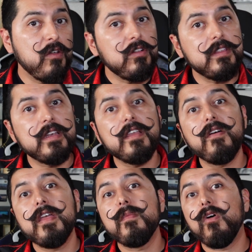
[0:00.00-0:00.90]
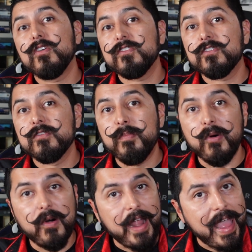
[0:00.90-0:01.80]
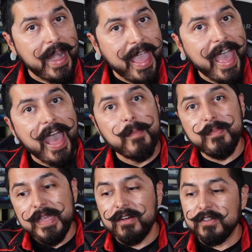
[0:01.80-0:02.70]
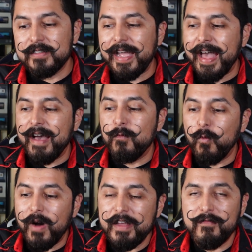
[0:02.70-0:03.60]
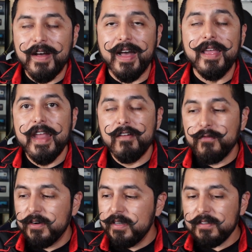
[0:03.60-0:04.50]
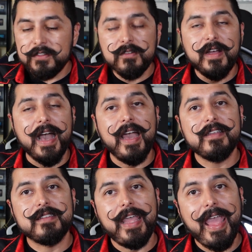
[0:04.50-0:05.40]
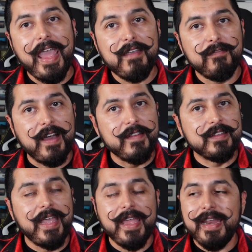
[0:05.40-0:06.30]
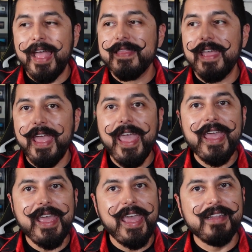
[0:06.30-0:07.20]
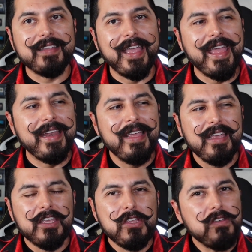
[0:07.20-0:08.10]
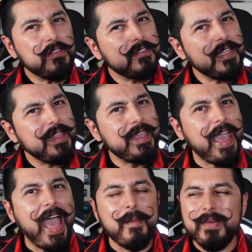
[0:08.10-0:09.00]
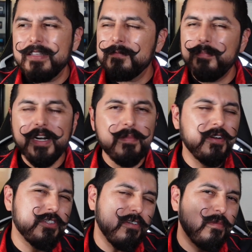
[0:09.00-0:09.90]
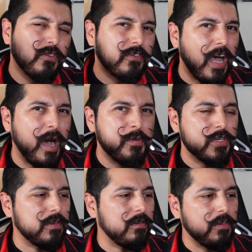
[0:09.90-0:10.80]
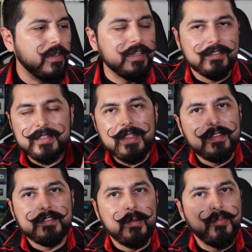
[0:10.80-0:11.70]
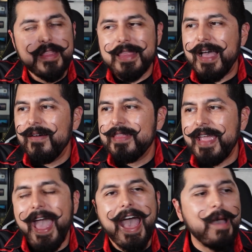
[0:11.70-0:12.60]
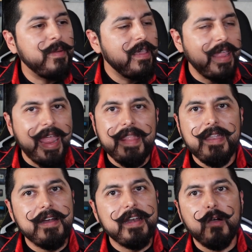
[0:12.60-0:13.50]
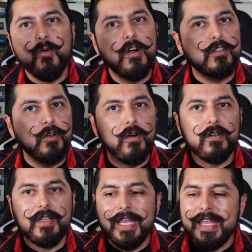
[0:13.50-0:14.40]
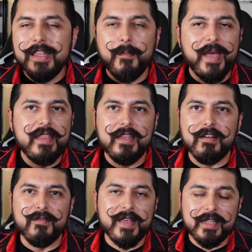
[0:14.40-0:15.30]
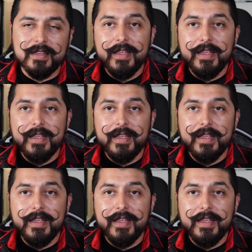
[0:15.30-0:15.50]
all three of them also support an app because they have Wi-Fi. Now for these two guys, the A510 and the A810, using the app, it's pretty much almost optional. You can set this up without the app and they're gonna work totally independent of it.